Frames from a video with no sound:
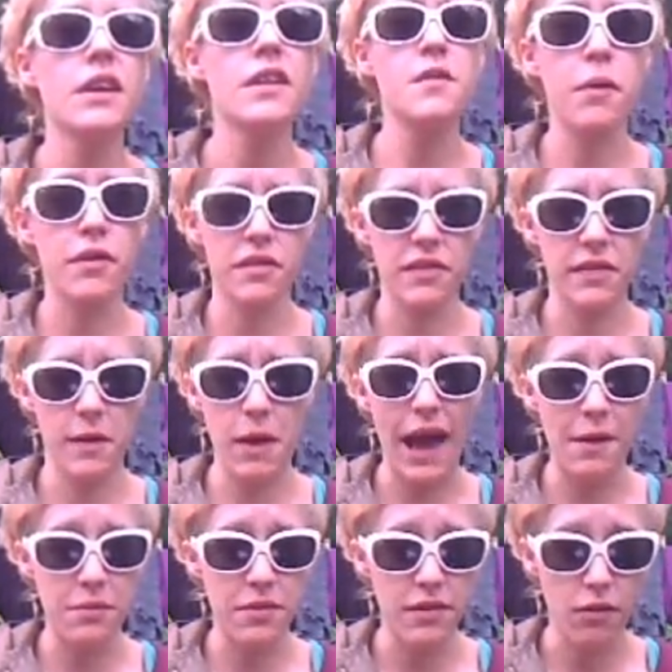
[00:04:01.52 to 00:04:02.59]
to posit that
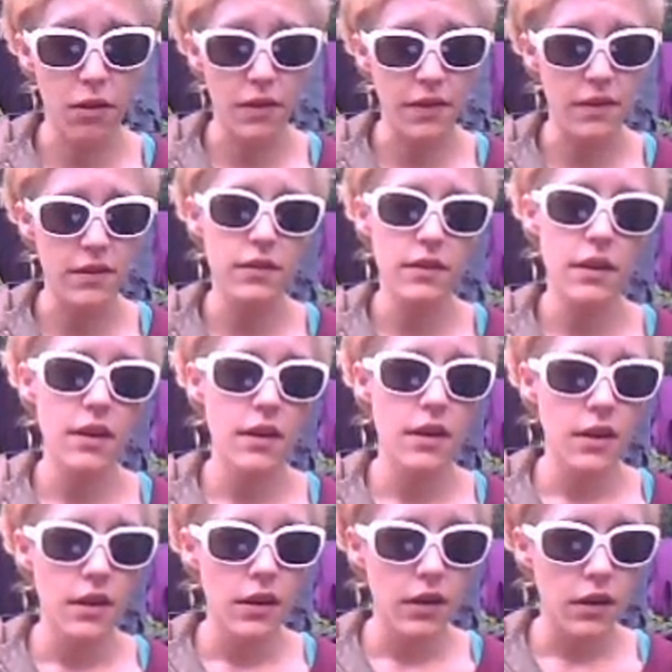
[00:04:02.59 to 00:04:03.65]
perhaps there are others.
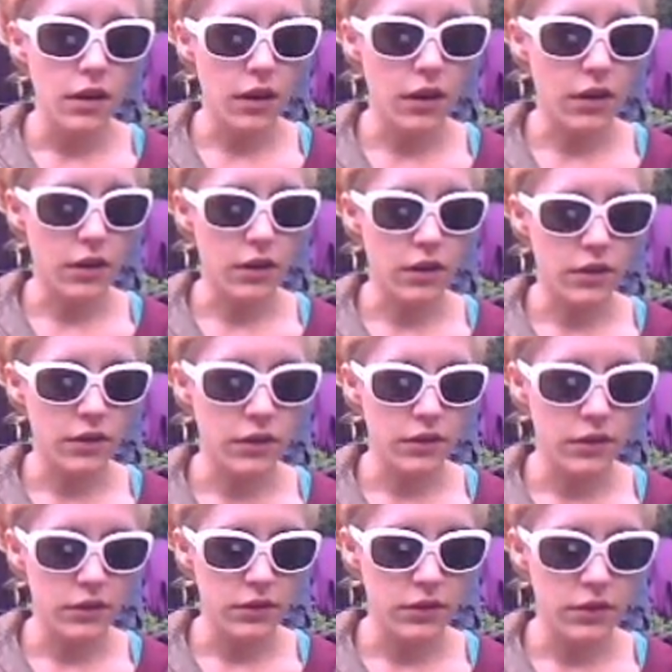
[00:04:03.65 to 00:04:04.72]

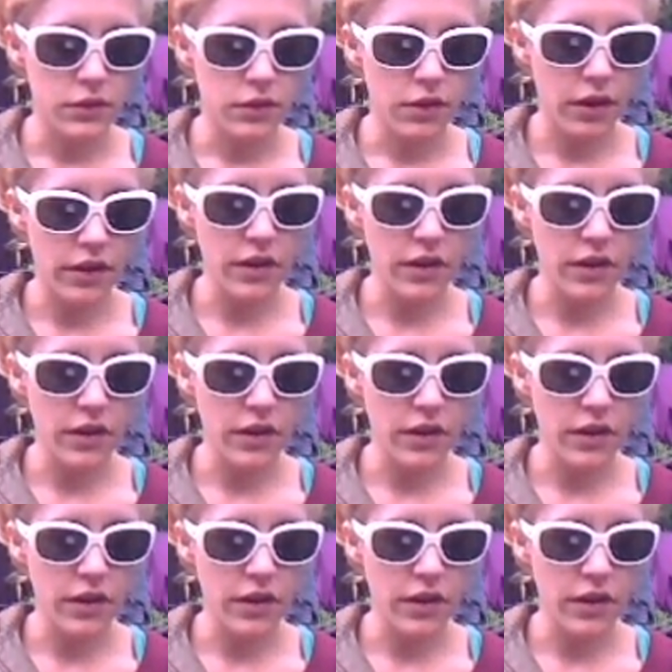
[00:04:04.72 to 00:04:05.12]
I